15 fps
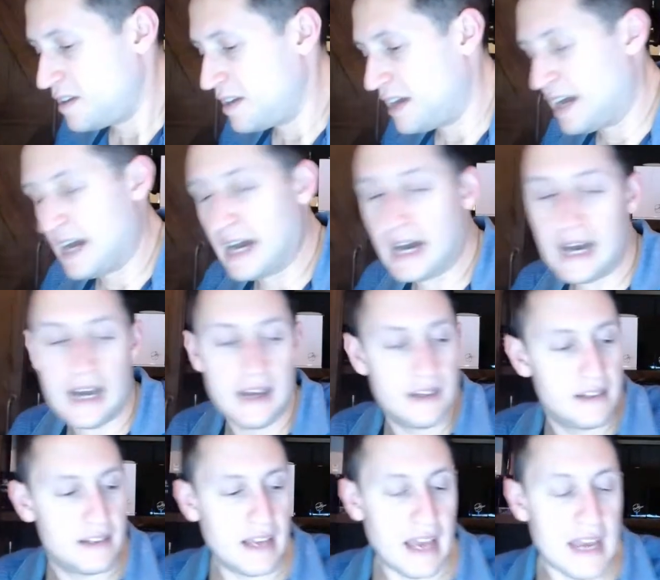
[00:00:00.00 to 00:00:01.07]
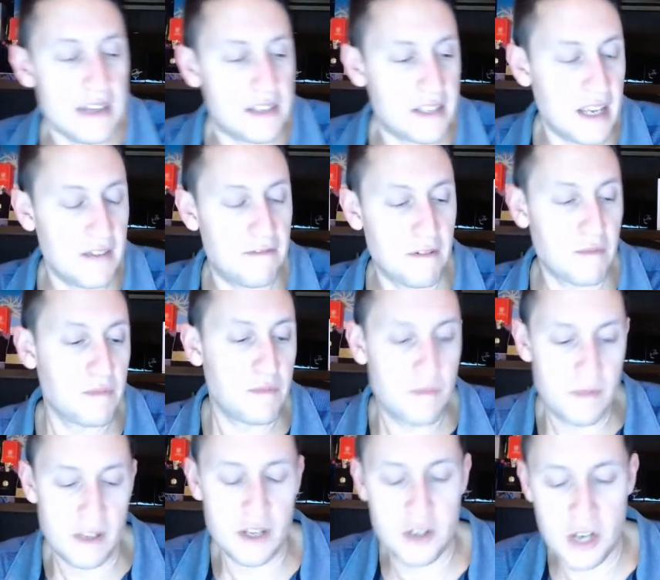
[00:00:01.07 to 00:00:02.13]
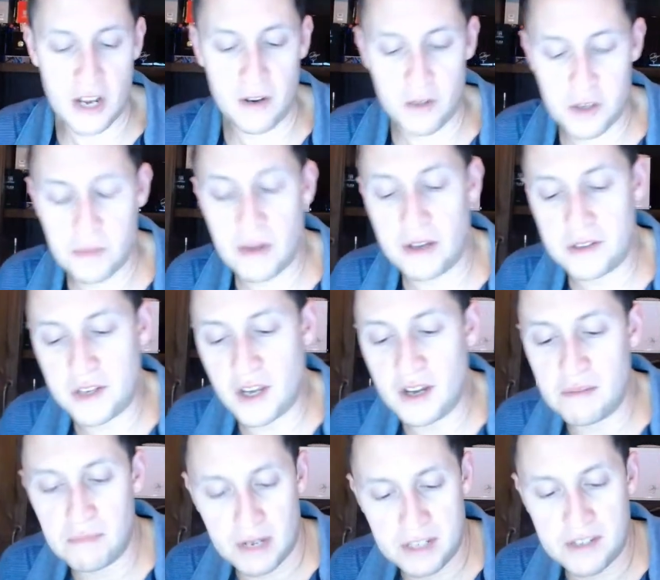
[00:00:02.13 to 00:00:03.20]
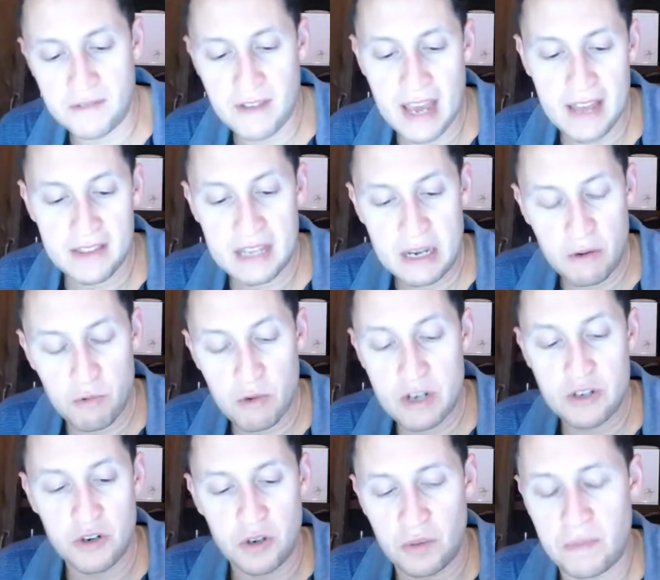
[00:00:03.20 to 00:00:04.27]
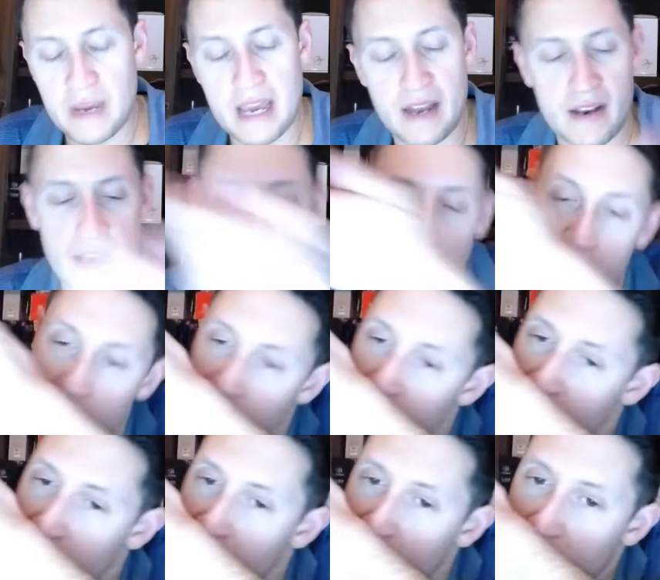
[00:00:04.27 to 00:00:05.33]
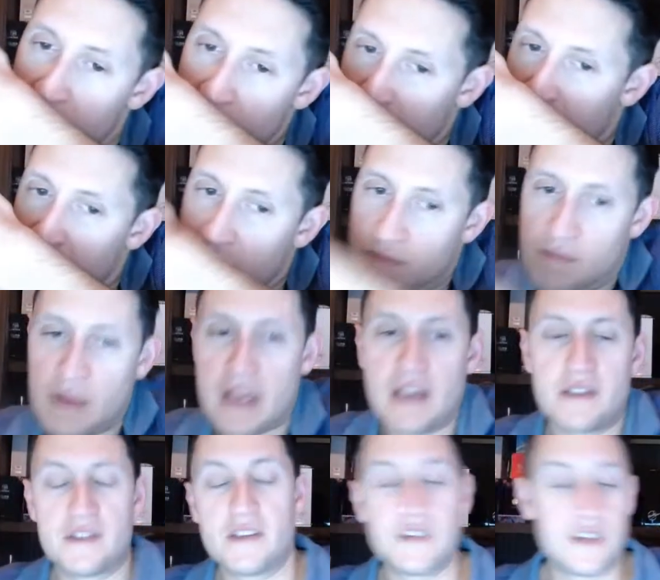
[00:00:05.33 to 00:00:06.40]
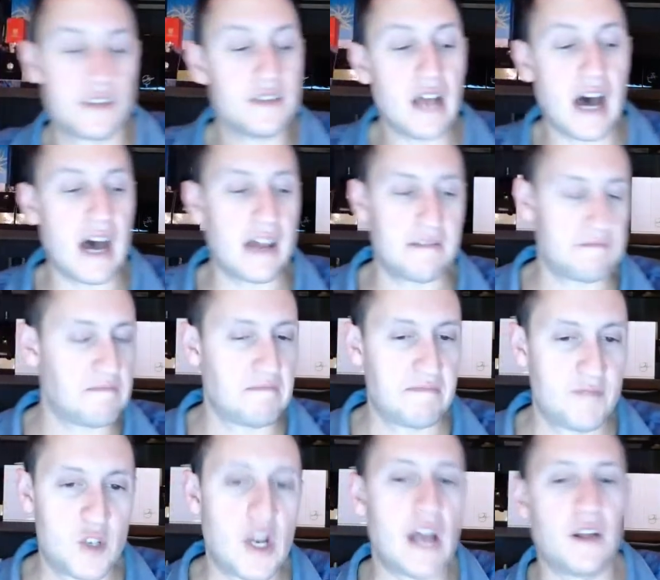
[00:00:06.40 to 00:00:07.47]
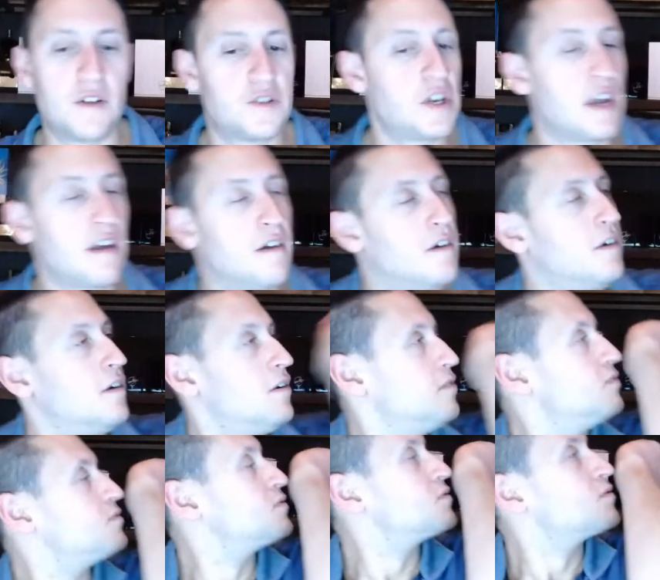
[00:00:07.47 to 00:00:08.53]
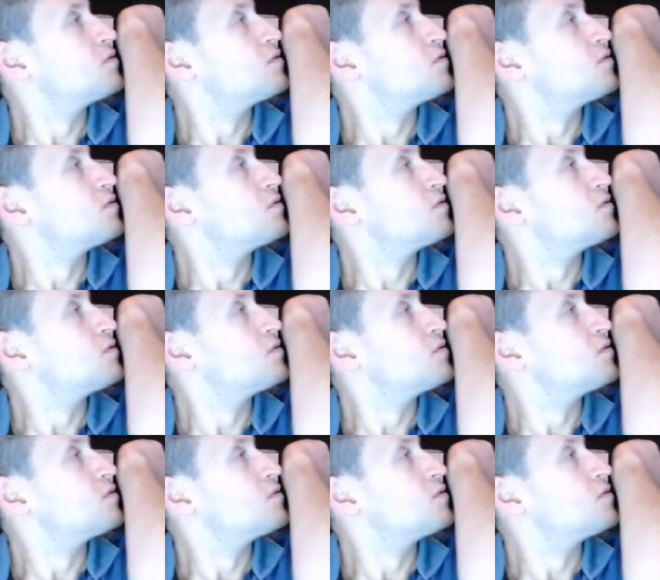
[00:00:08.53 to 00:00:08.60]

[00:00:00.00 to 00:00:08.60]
Uh, AC from the channel Smells Good must have had the original Panda because this is not challenging at all.